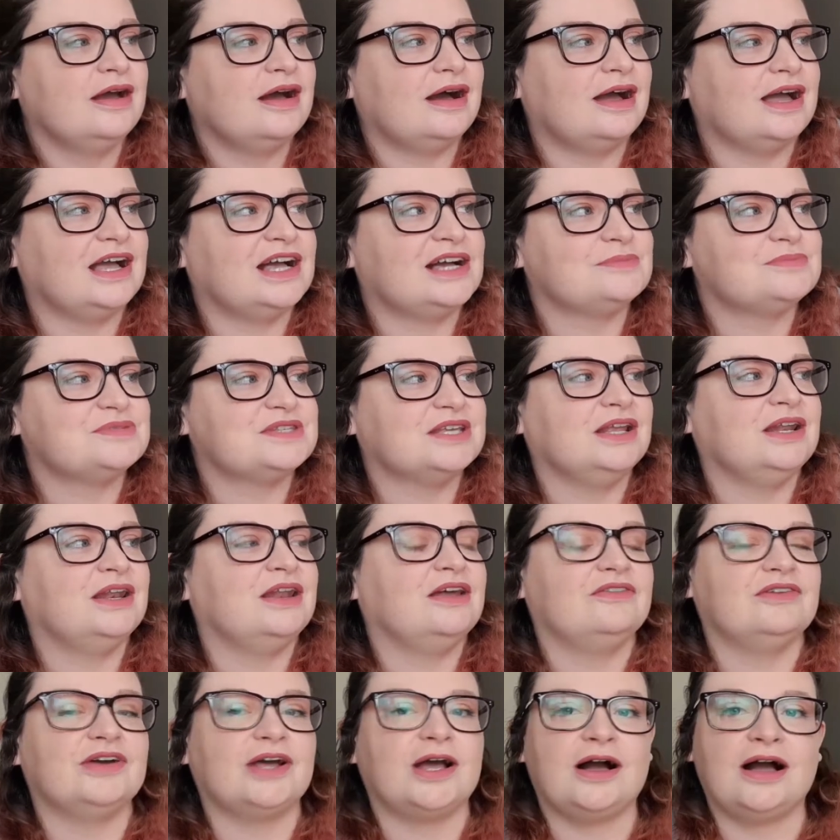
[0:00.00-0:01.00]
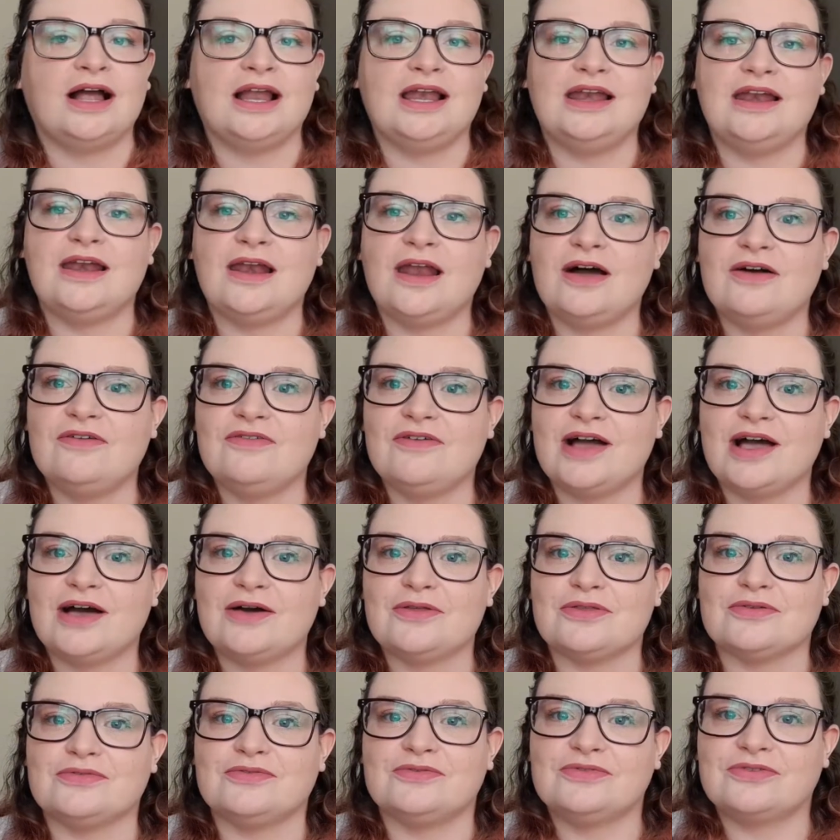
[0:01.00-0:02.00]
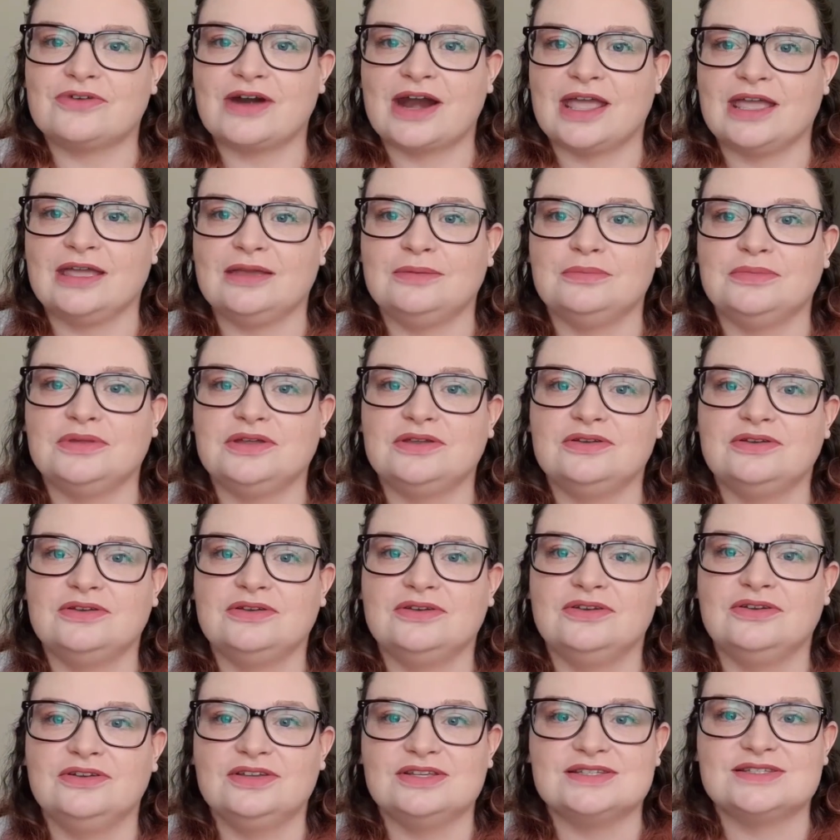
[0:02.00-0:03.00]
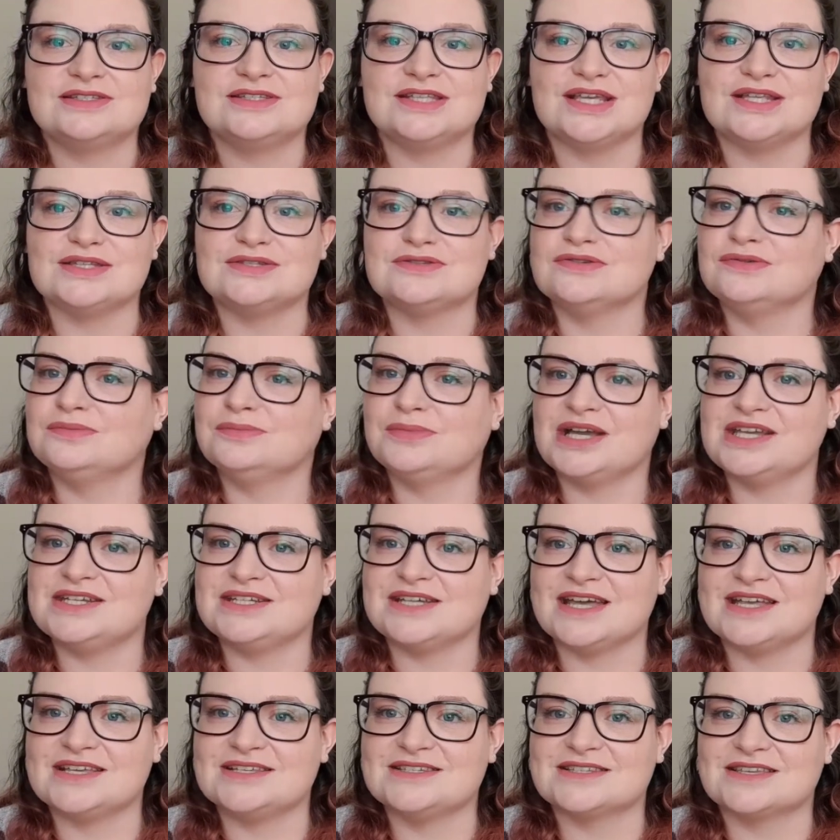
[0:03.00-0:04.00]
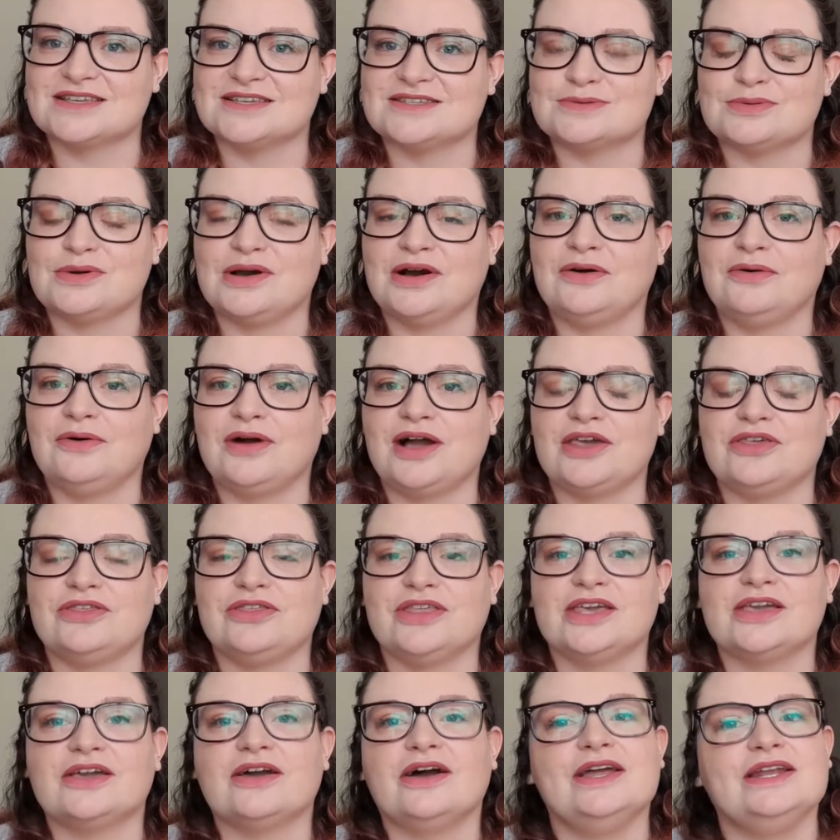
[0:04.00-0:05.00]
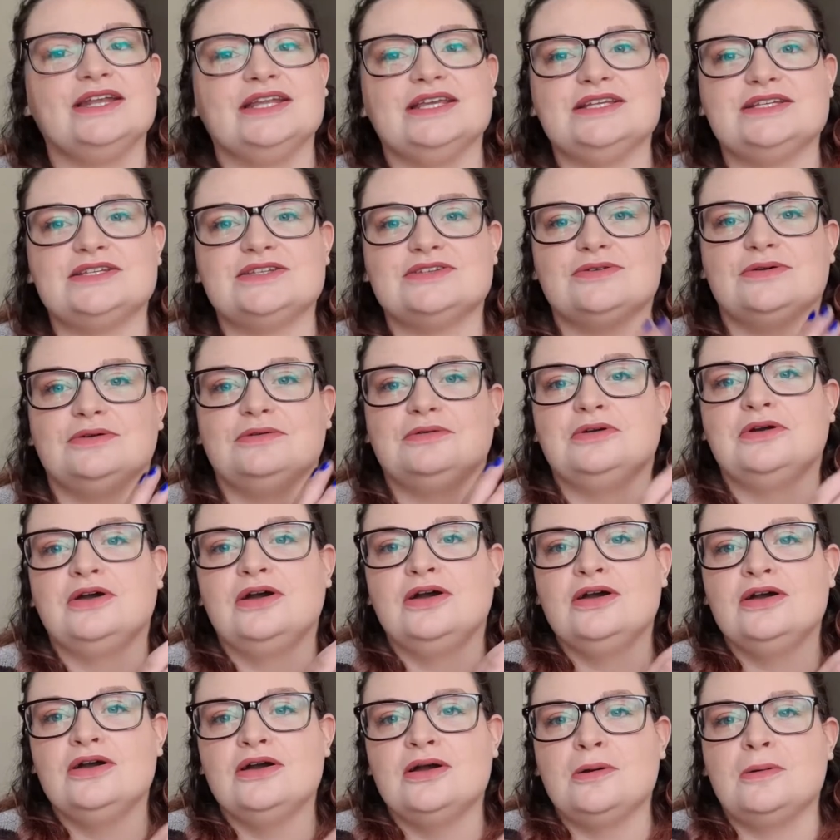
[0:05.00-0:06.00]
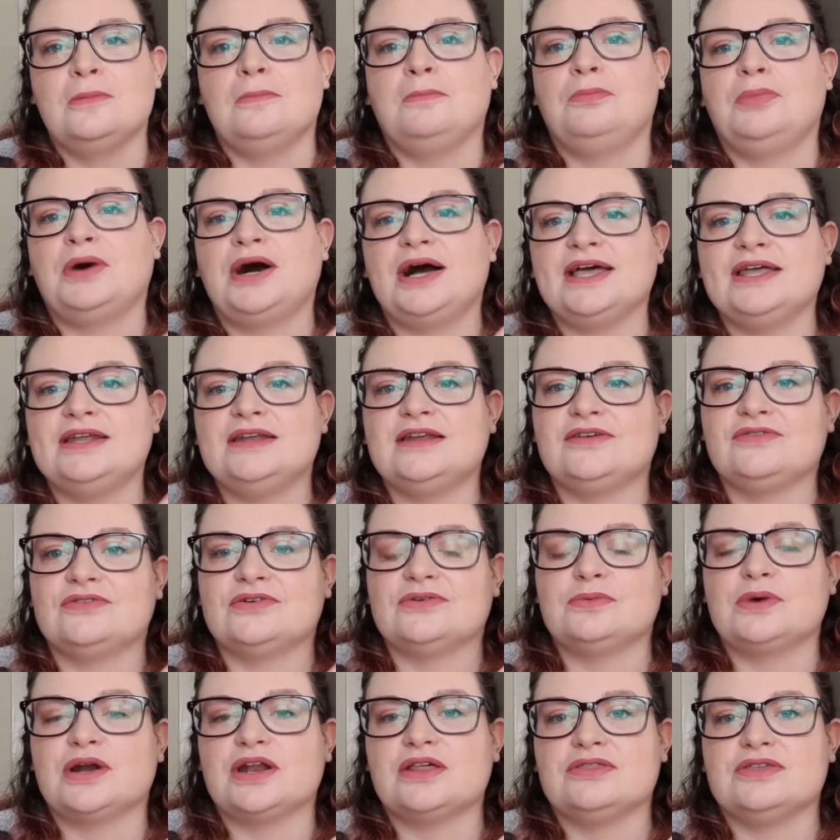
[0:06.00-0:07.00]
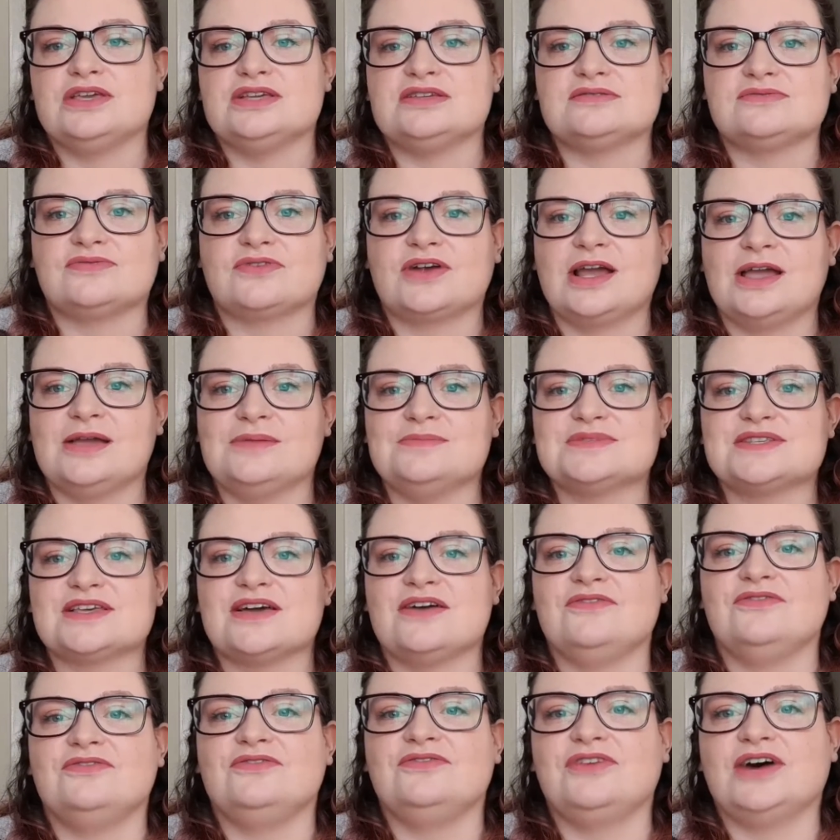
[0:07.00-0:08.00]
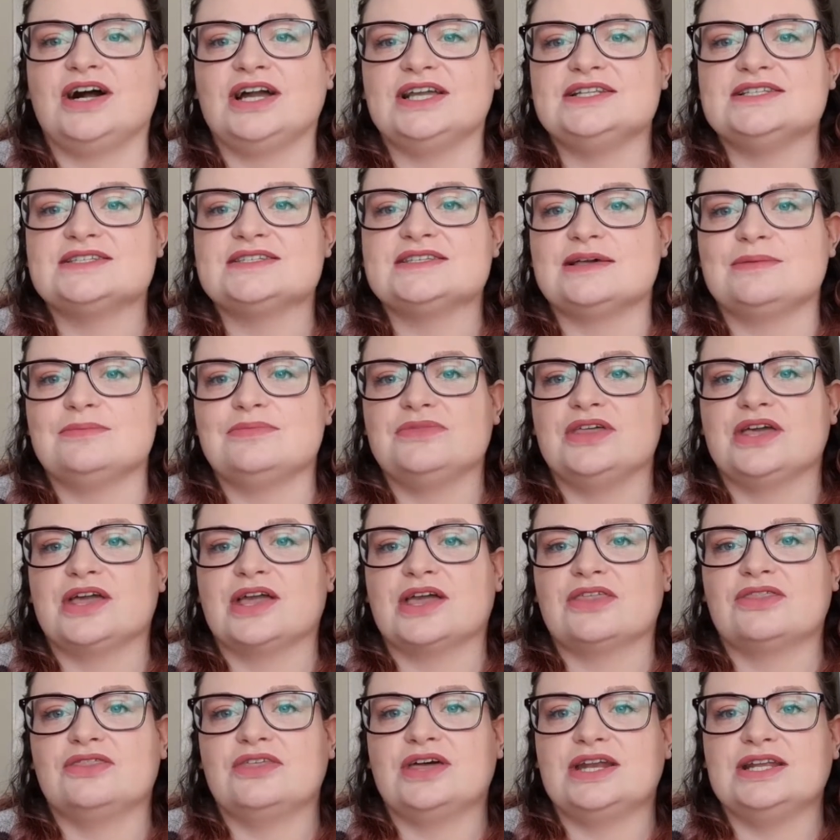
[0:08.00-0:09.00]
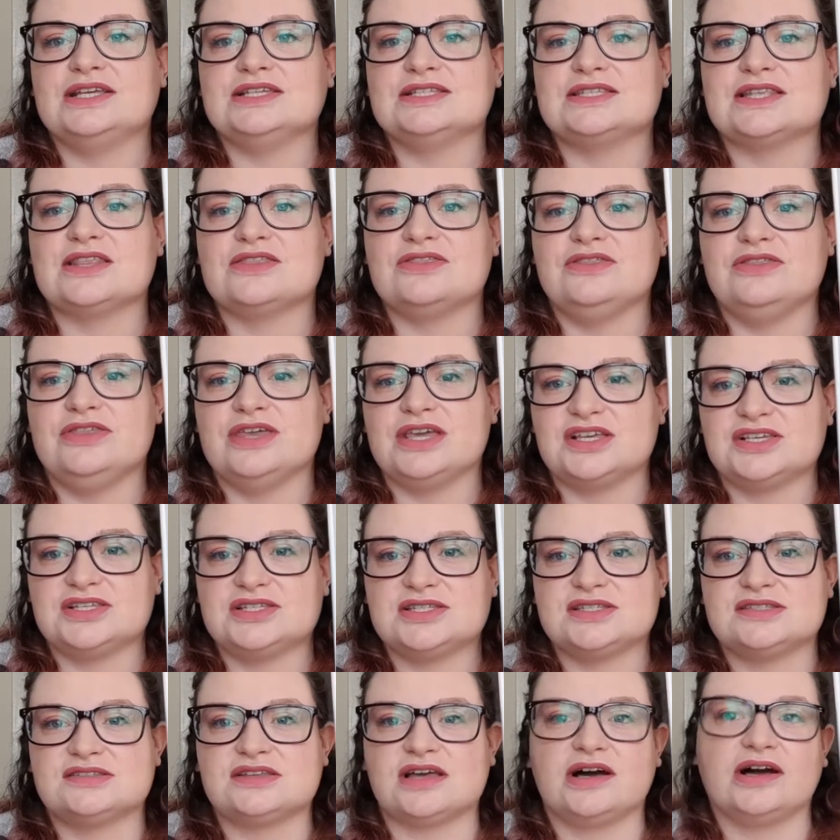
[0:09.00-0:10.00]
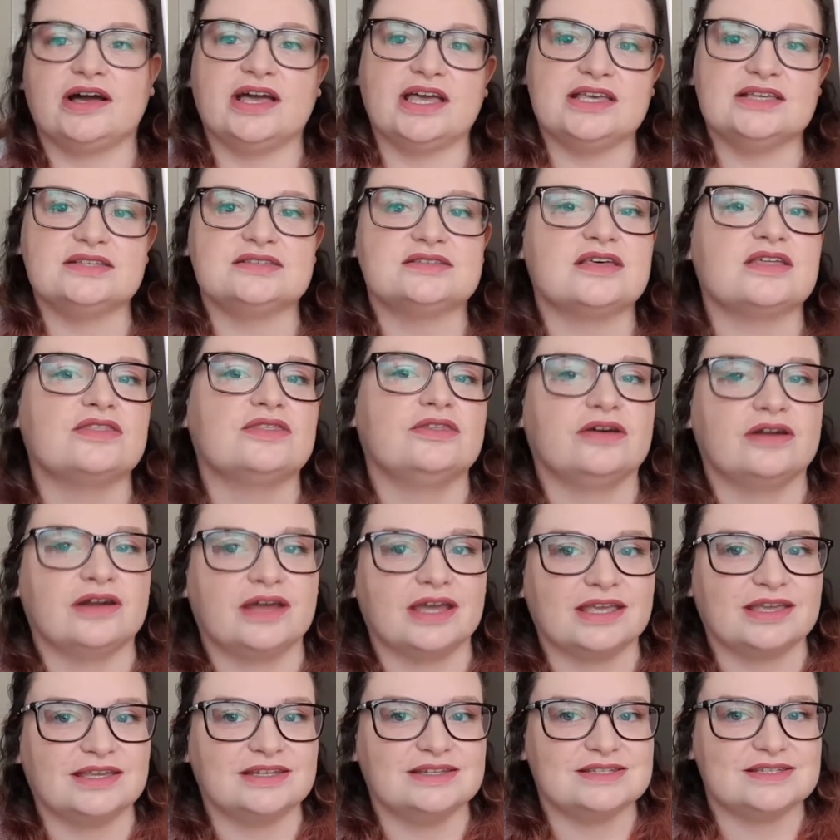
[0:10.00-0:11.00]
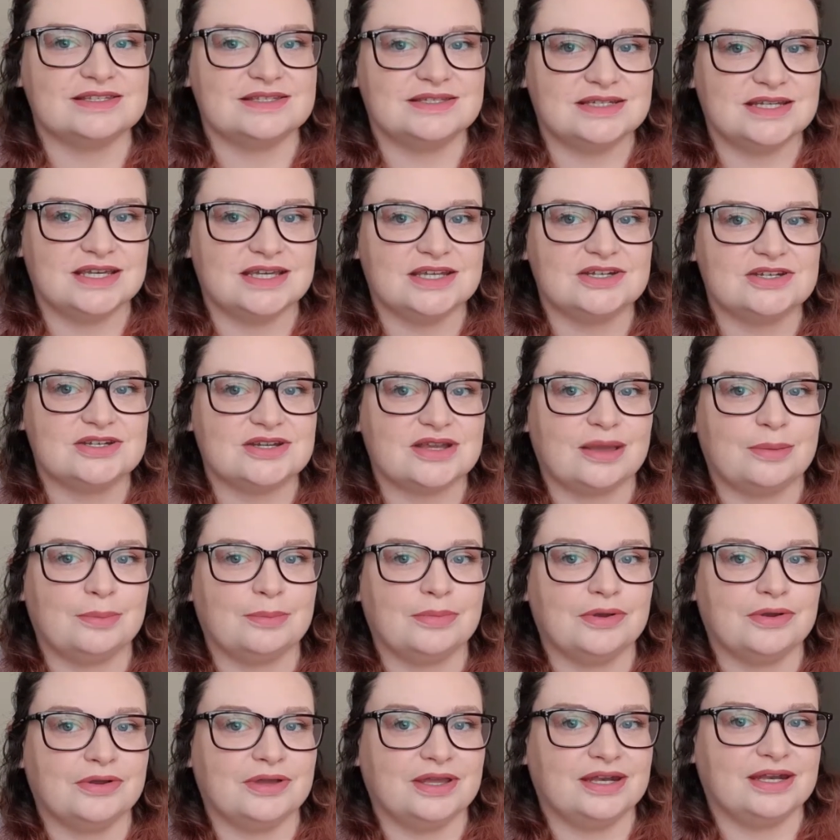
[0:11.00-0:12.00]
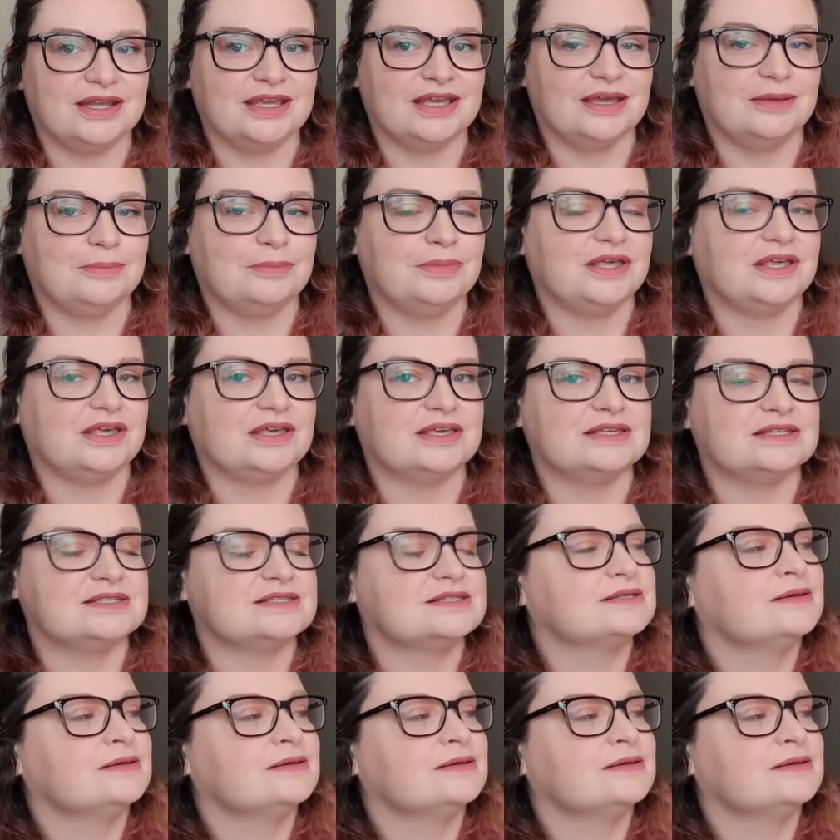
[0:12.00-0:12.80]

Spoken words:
I absolutely love it. I love how the frame sits on my desk as well. I think I need to buy another one of these frames and find something that is this size that I can stitch and put in here, because